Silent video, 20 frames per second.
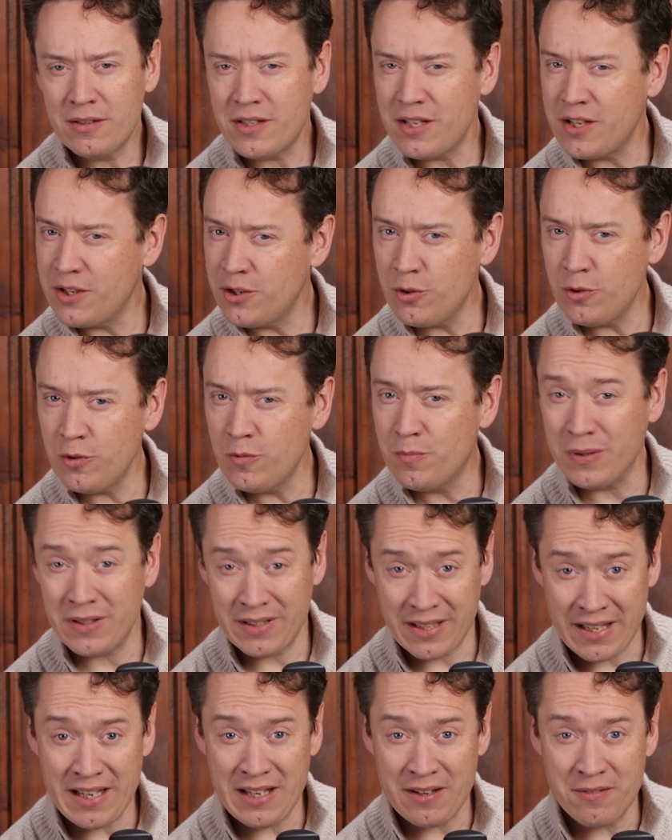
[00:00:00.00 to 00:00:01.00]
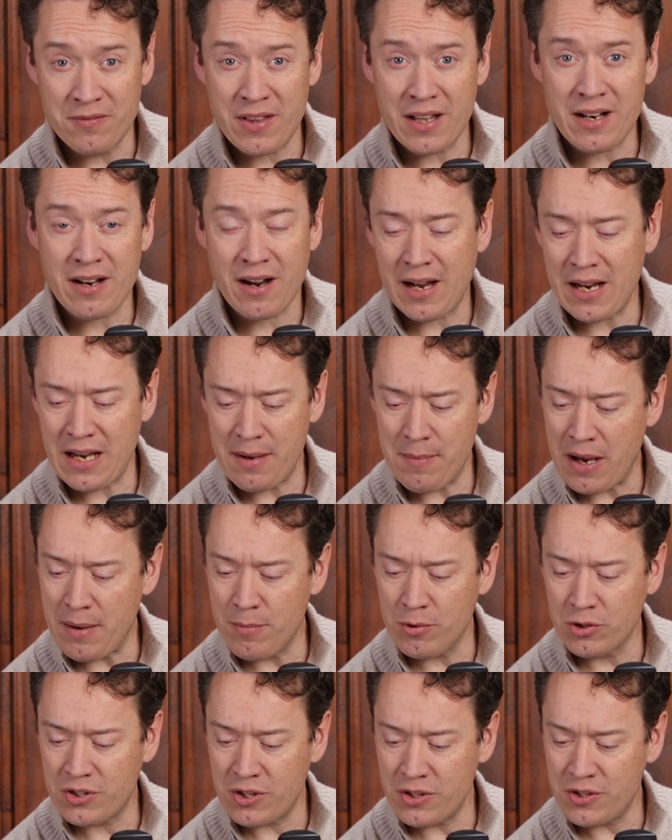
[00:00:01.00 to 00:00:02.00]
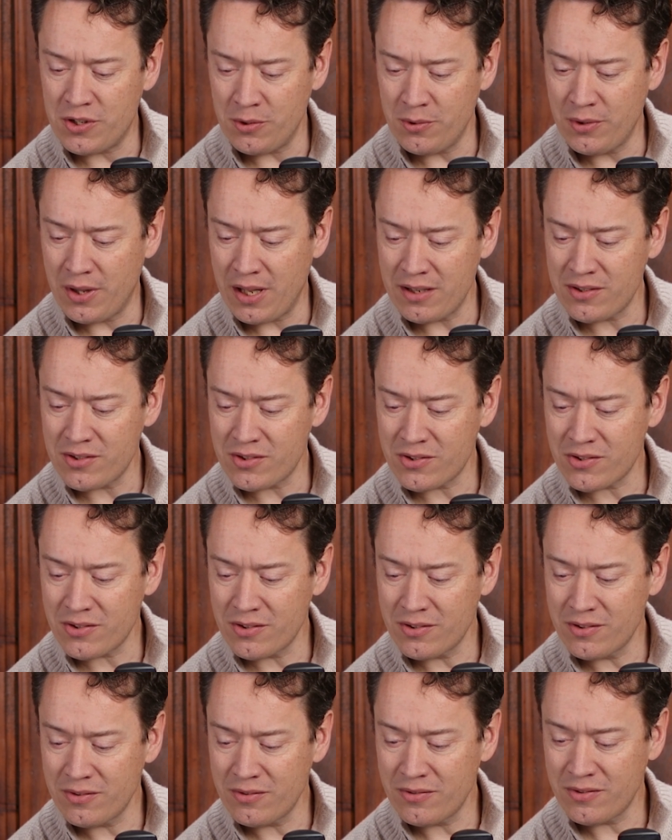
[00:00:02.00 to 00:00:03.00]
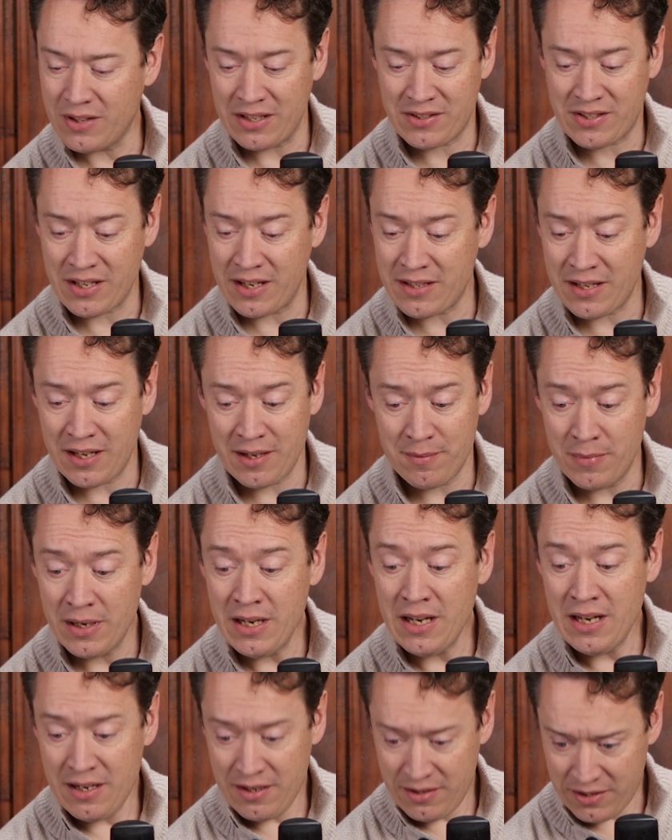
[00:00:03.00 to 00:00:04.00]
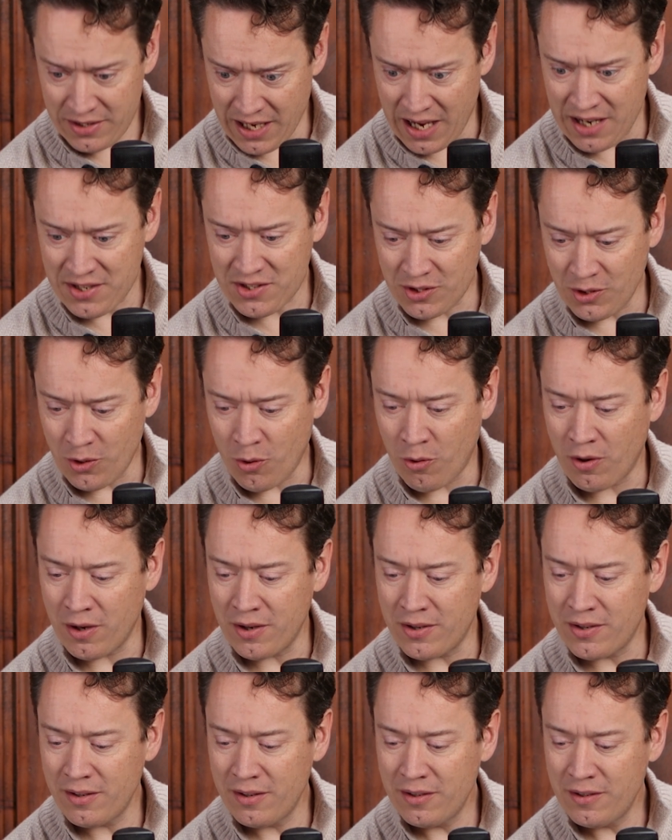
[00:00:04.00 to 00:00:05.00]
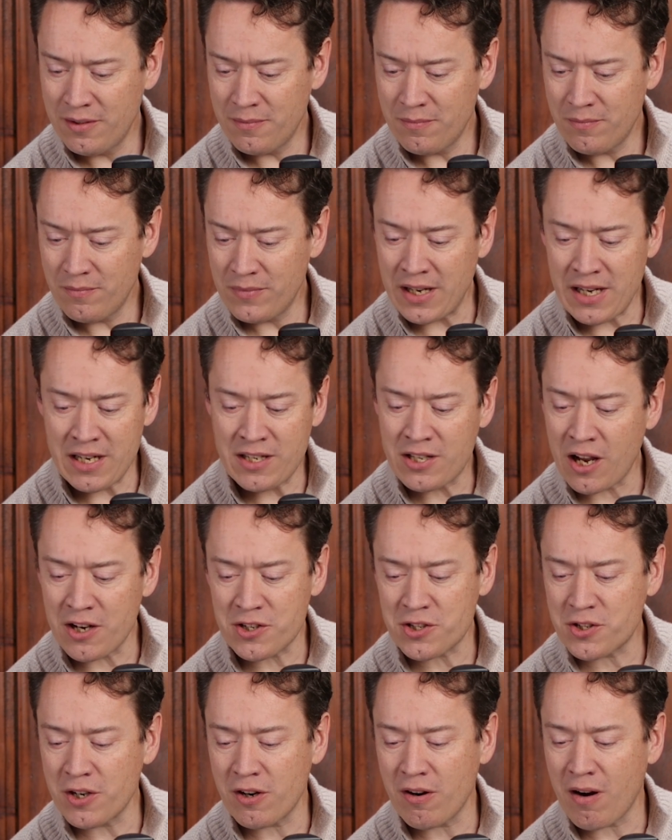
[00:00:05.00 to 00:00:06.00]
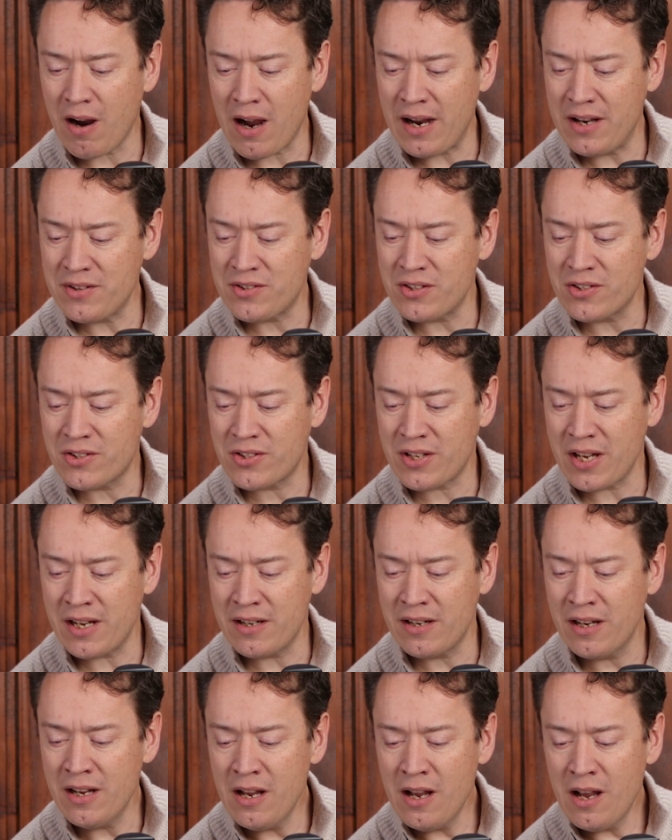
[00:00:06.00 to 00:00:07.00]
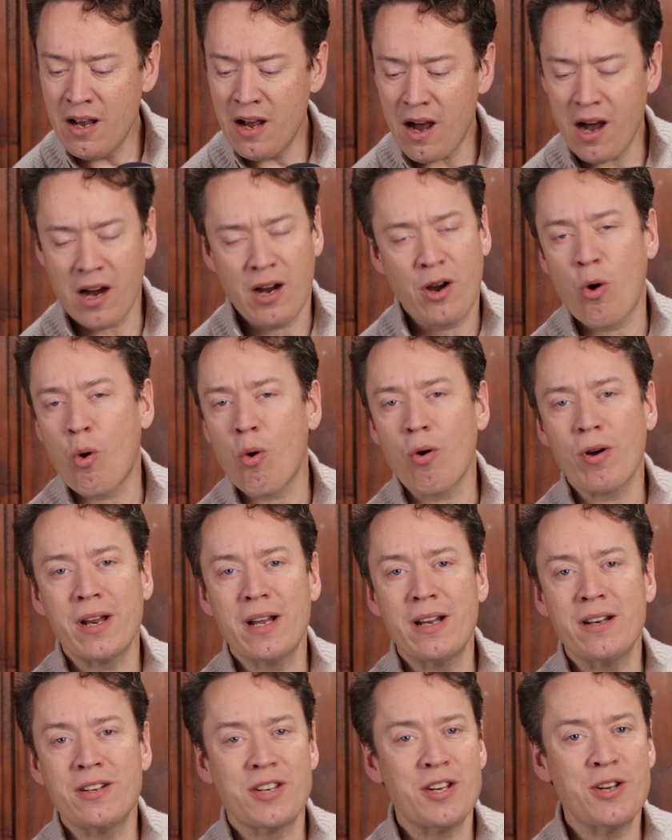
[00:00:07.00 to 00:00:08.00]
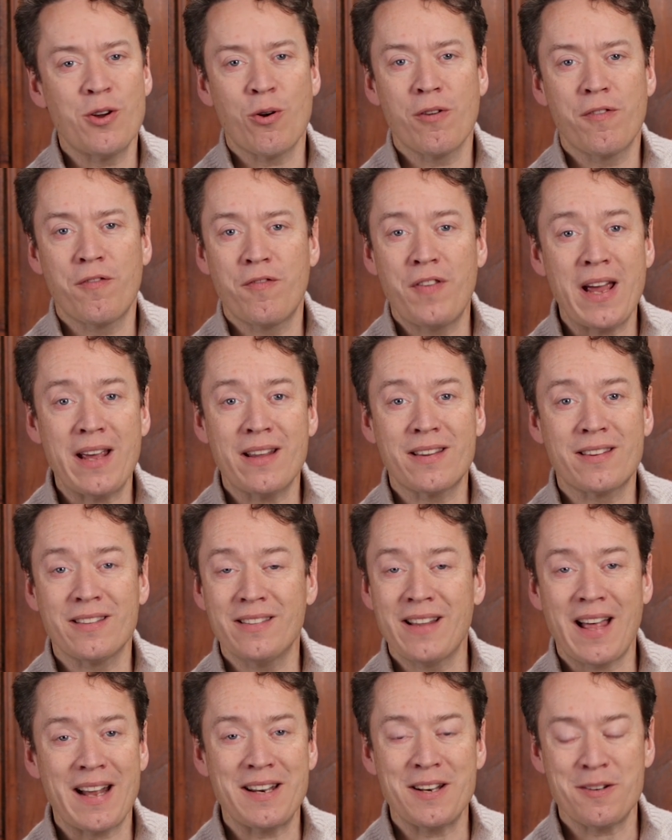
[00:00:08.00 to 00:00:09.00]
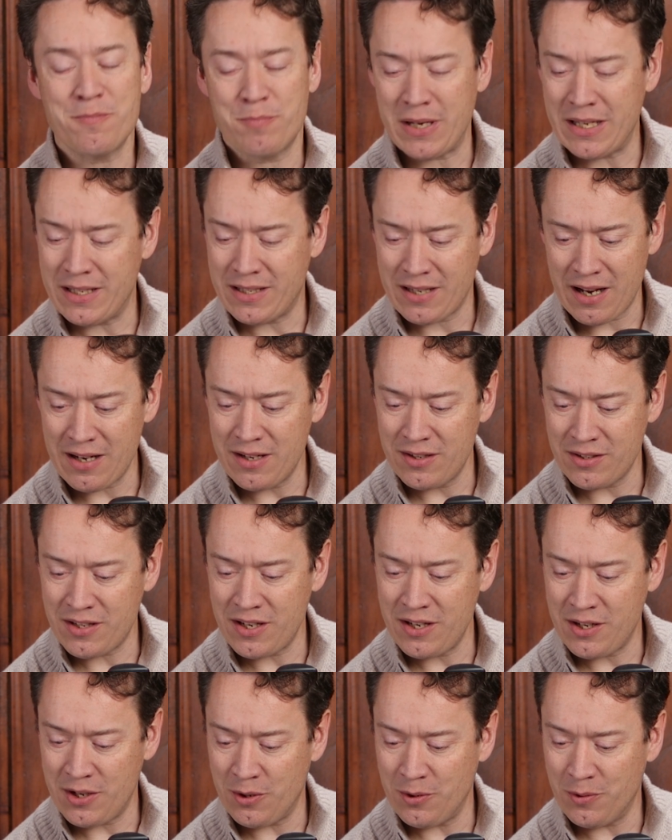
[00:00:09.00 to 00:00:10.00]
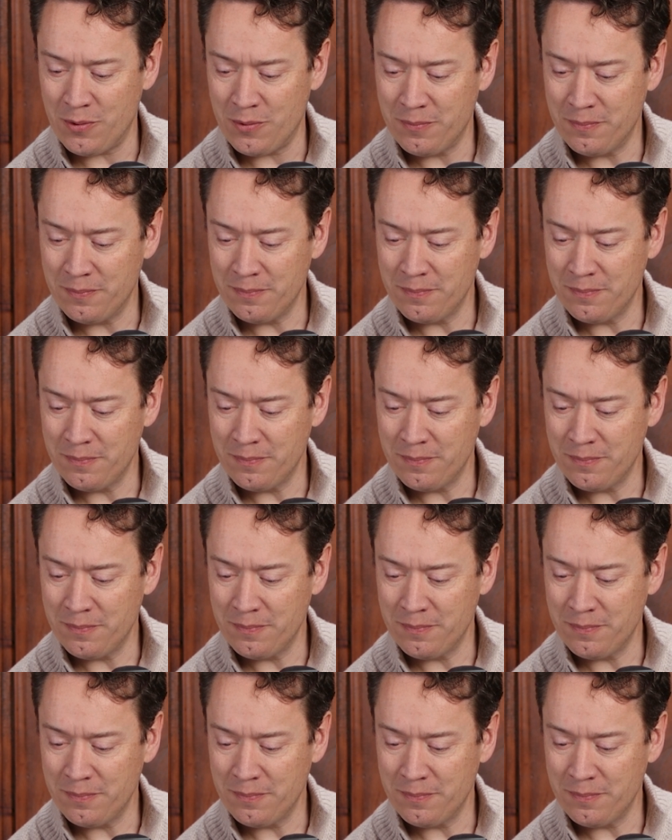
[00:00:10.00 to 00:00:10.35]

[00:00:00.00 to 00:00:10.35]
"Do you believe that I am able to do this?" They said to him, "Yes, Lord." Then he touched their eyes and said, "According to your faith, let it be done to you."